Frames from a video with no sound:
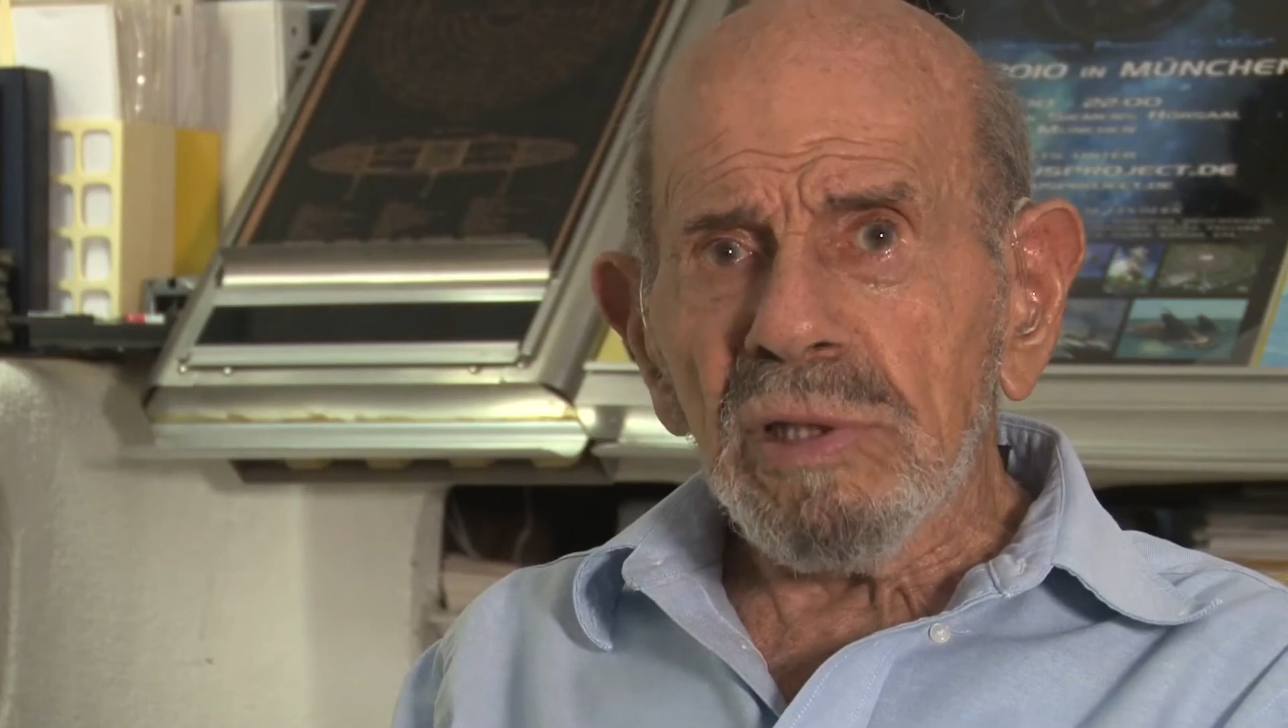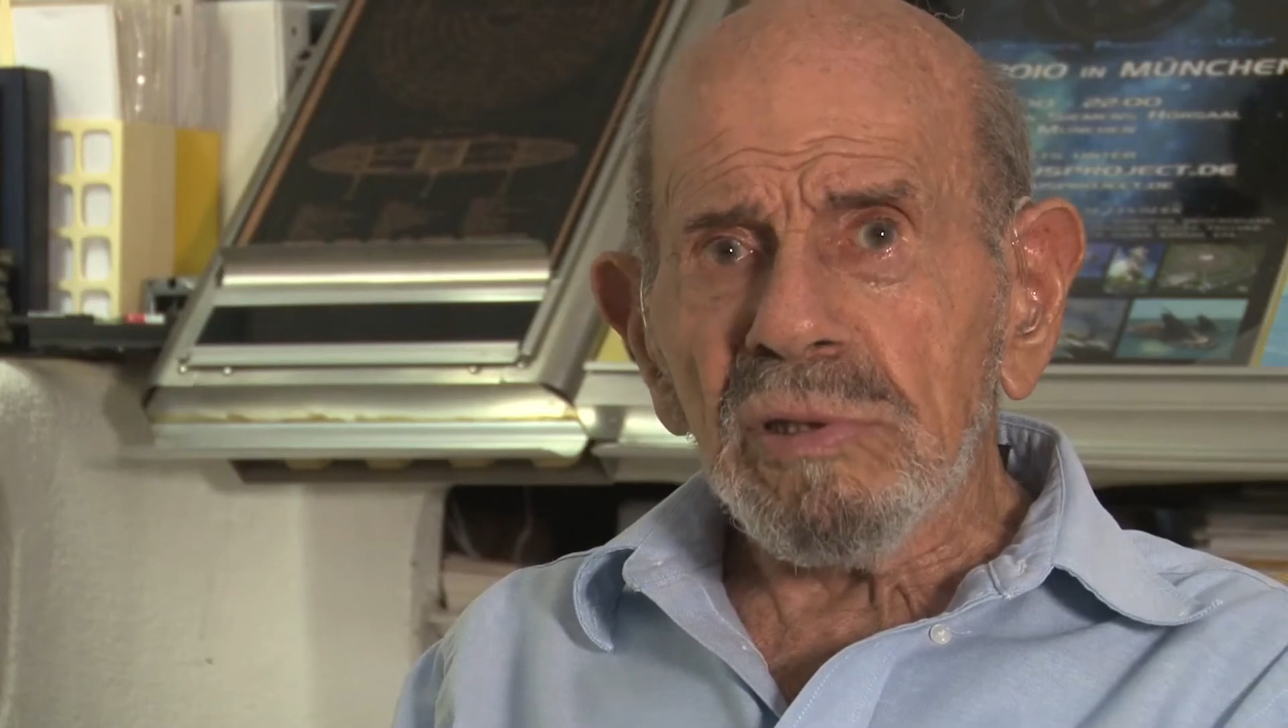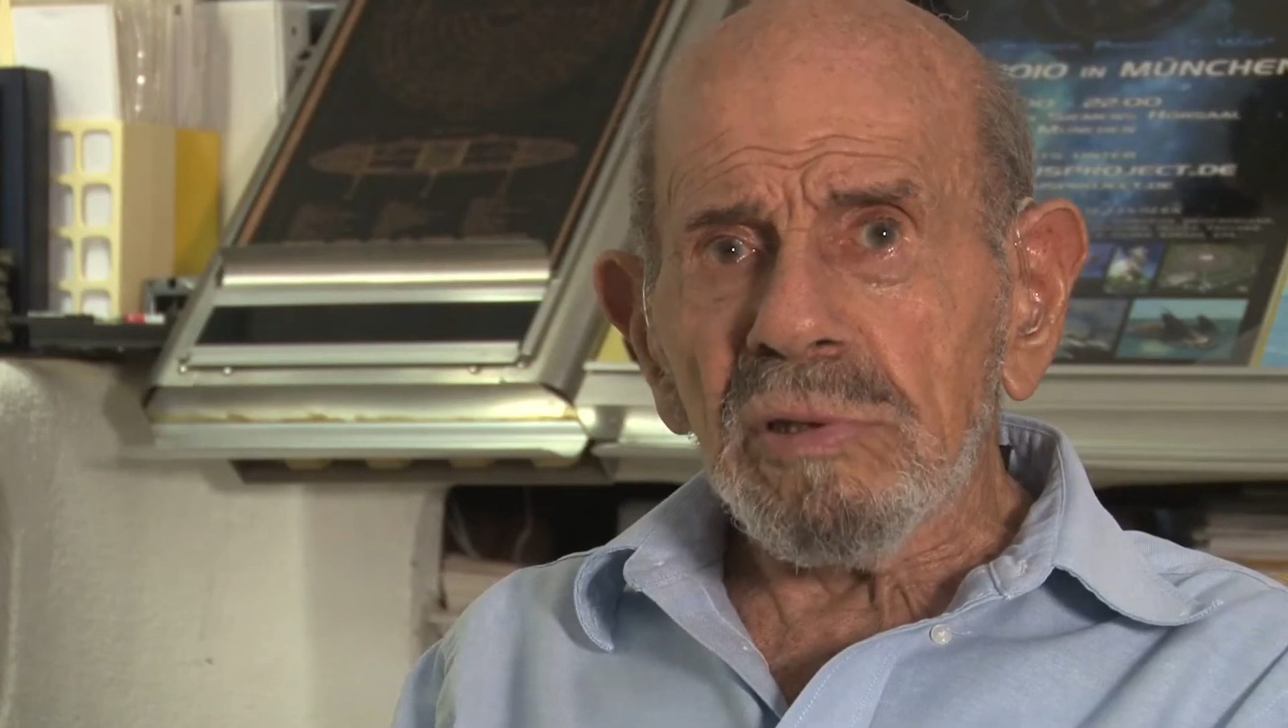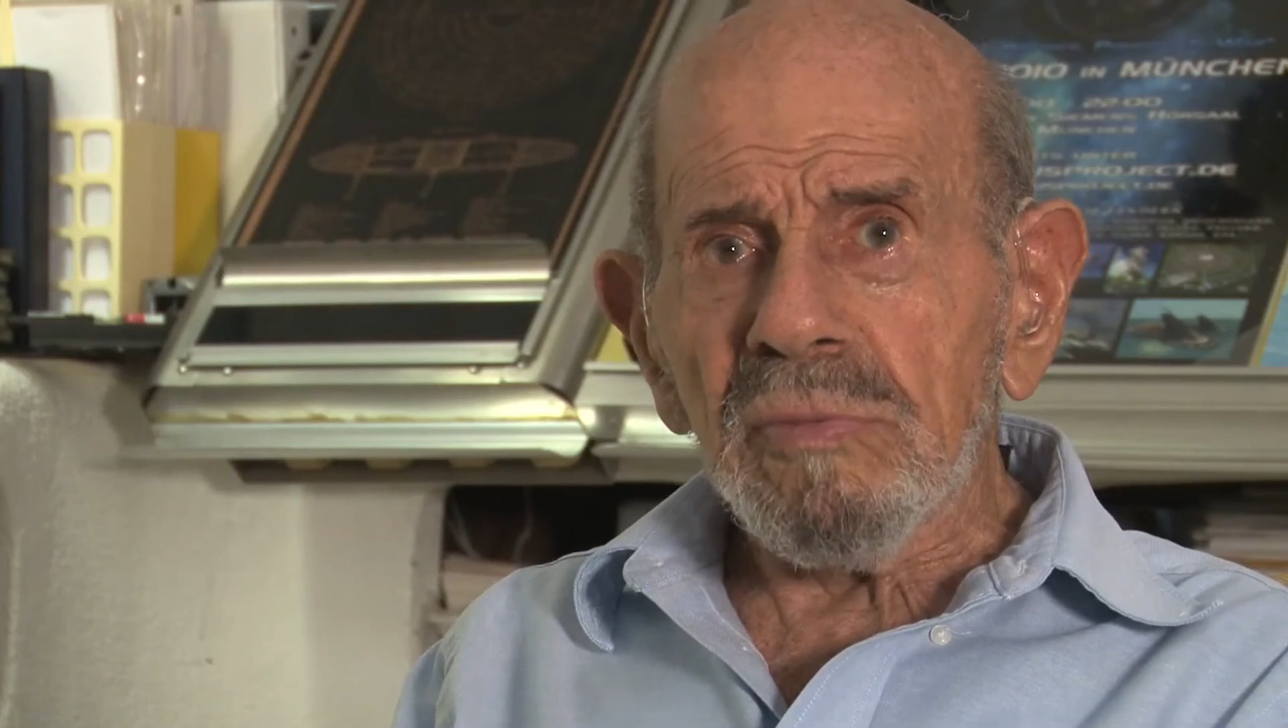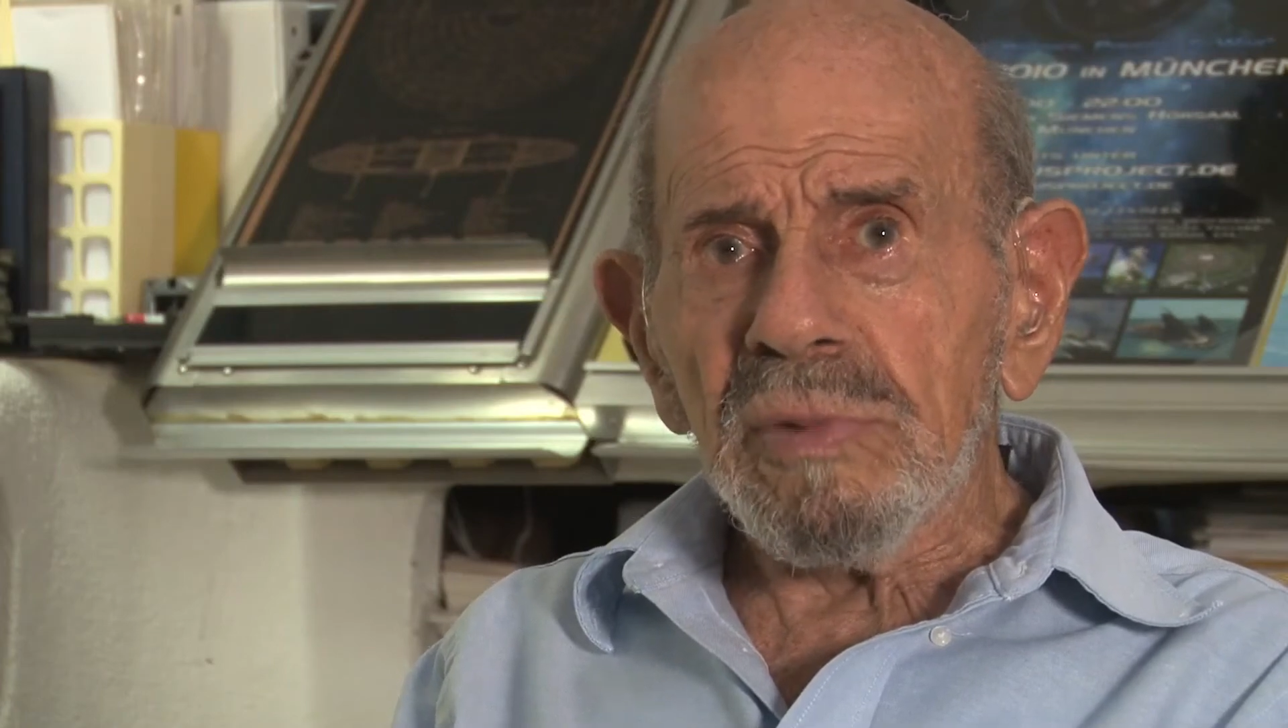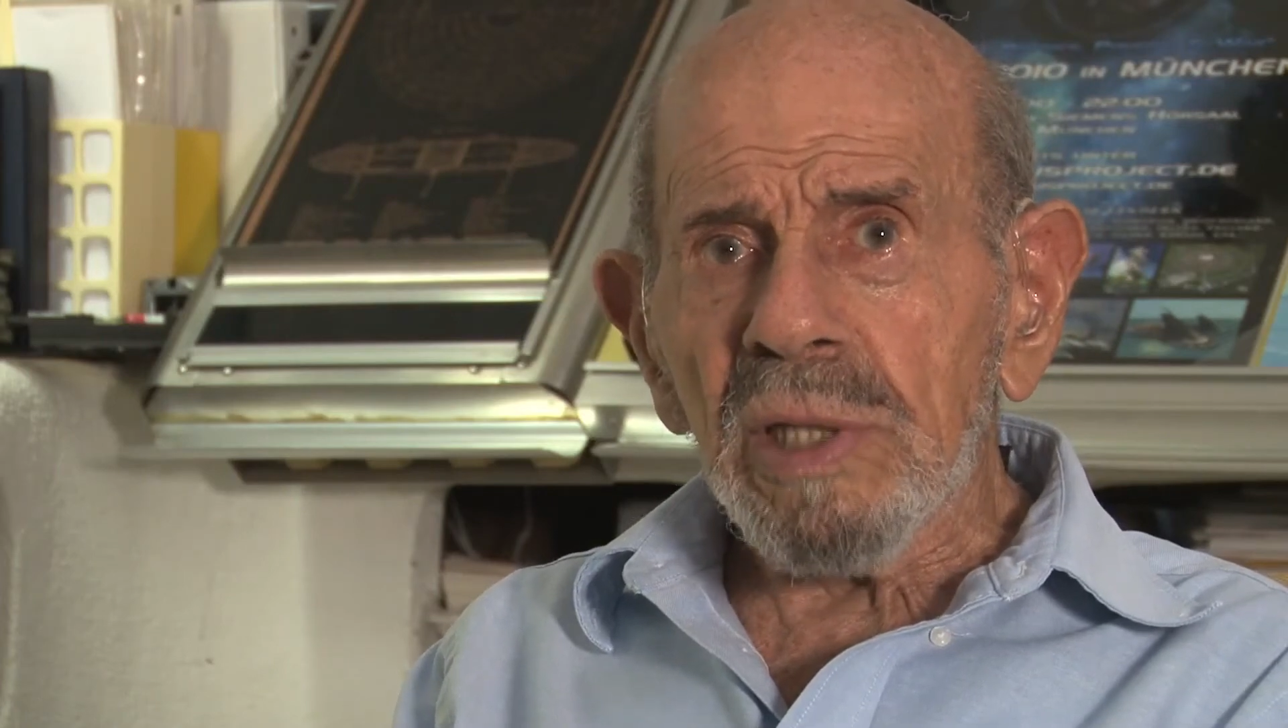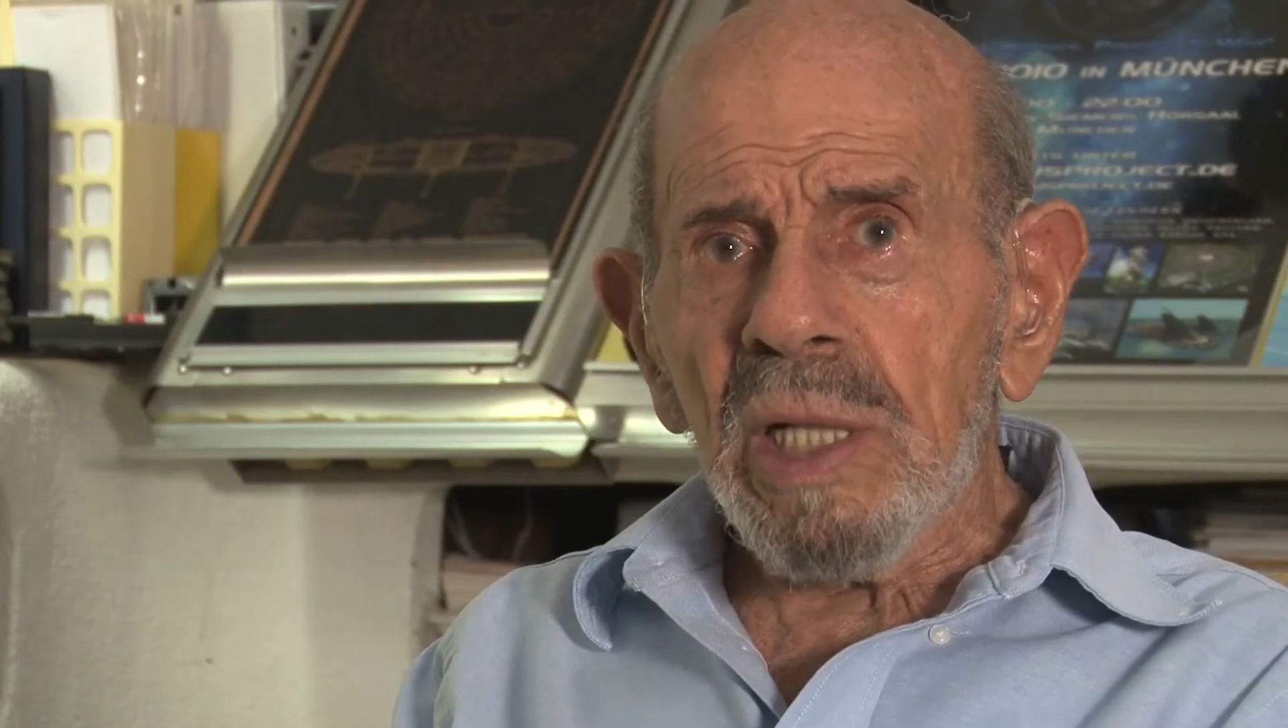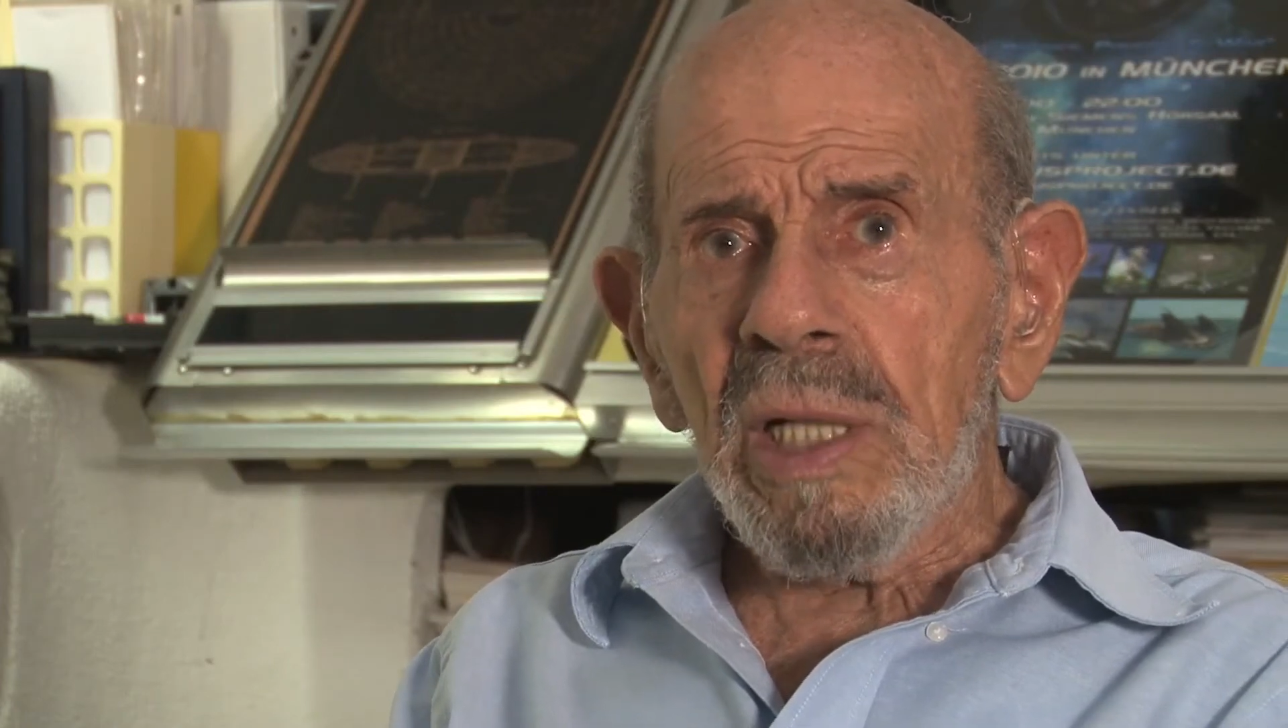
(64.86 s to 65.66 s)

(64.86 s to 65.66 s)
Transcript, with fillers: systems.